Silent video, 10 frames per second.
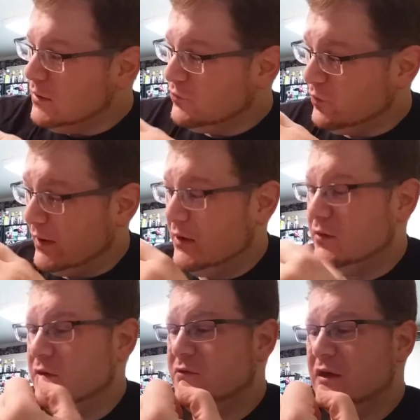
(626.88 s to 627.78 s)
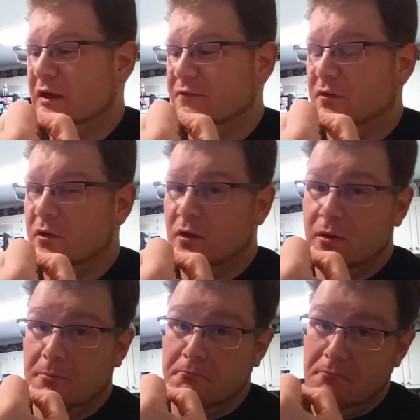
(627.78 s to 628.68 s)
so I can at least have
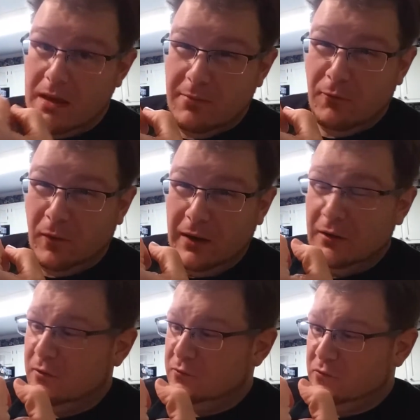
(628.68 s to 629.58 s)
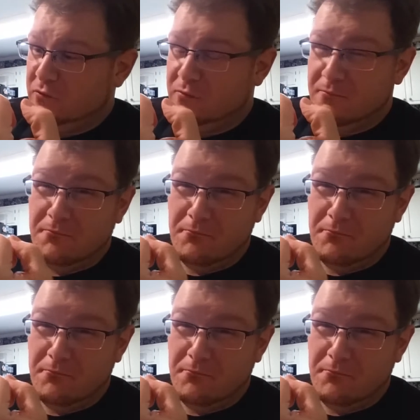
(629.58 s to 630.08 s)
maybe white ghosts,